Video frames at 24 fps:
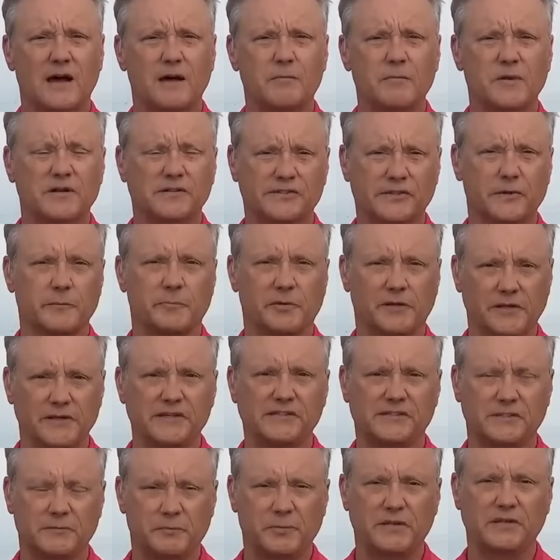Minnesota
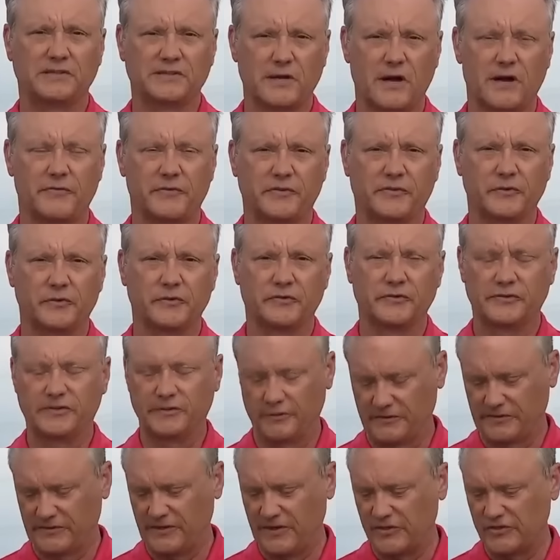Police and Peace Officers
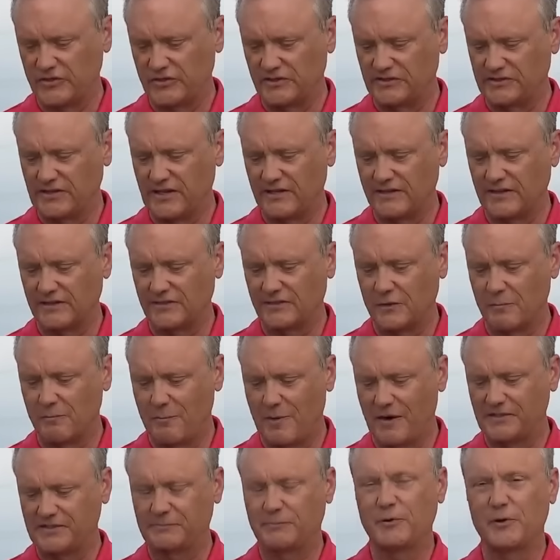Association, saying that there
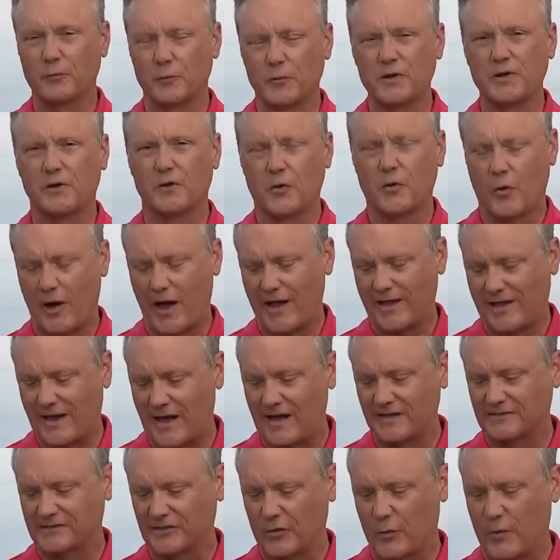must be real
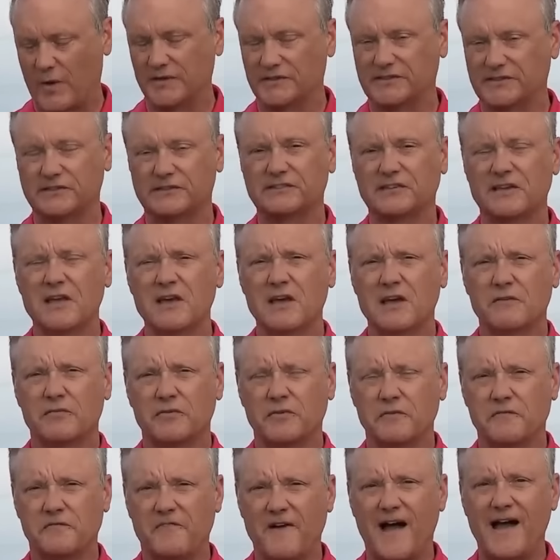consequences
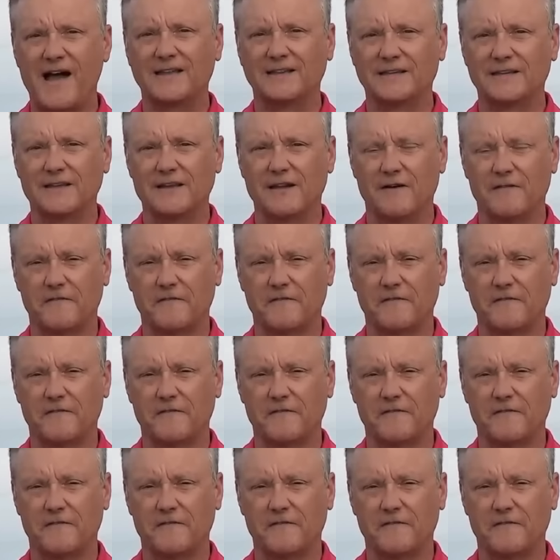for violent